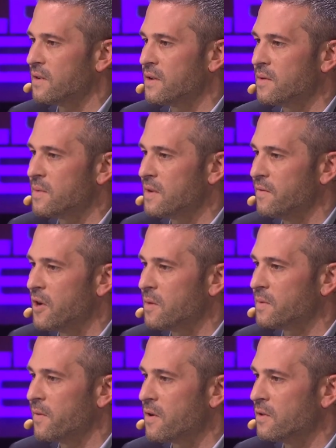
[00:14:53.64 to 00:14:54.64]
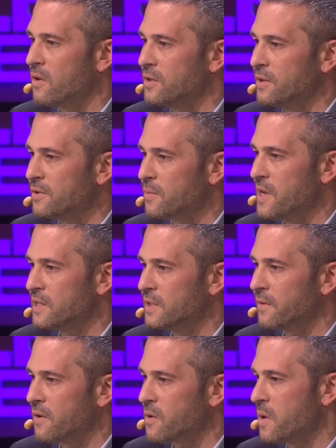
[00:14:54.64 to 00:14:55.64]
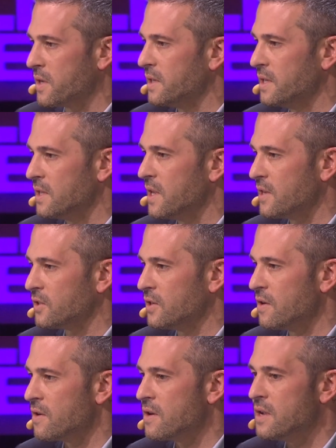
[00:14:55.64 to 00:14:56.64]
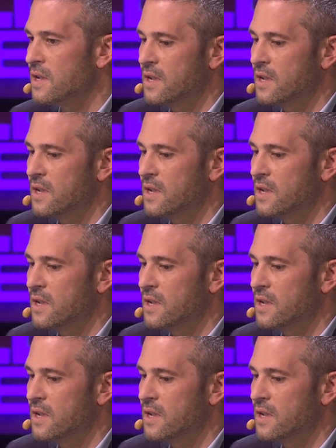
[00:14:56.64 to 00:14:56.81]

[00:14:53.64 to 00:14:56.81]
um, that developed very large user bases very quickly in the last year.